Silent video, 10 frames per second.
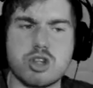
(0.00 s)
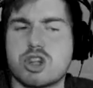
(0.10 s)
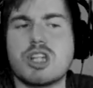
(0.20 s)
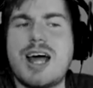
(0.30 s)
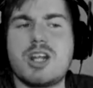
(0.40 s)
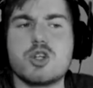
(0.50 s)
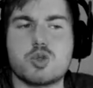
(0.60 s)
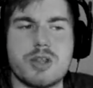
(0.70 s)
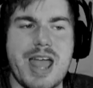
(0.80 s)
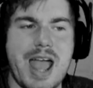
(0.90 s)
the
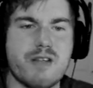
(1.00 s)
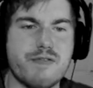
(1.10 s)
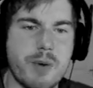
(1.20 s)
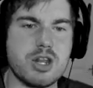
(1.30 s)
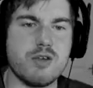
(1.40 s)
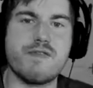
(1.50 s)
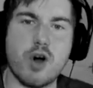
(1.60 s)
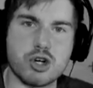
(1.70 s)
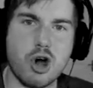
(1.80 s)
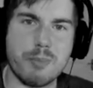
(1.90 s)
ladders were there for when you
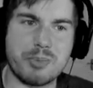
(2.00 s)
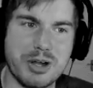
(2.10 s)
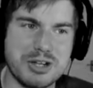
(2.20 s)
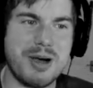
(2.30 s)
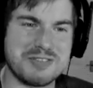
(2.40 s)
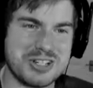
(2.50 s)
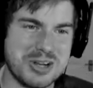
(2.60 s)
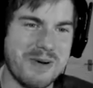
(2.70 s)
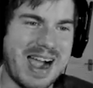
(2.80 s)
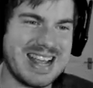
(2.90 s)
fuck up and you have to
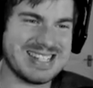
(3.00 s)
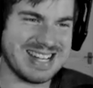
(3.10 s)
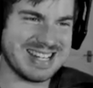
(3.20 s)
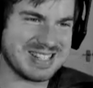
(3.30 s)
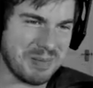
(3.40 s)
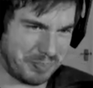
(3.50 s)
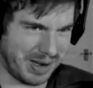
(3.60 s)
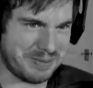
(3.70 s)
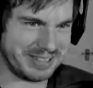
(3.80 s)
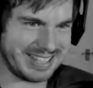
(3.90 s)
do what I did,
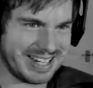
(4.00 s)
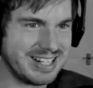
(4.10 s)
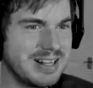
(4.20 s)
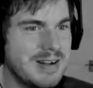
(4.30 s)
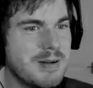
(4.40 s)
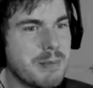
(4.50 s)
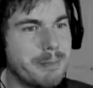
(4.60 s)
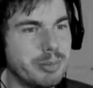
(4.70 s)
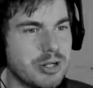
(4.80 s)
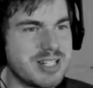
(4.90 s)
apparently.
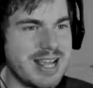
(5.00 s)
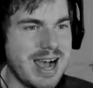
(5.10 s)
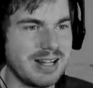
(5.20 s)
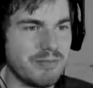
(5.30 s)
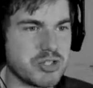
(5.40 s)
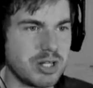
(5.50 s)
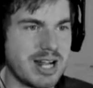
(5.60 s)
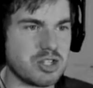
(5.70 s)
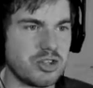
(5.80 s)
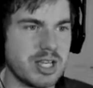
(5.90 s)
Bloody hell. So
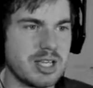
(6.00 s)
that's the thing.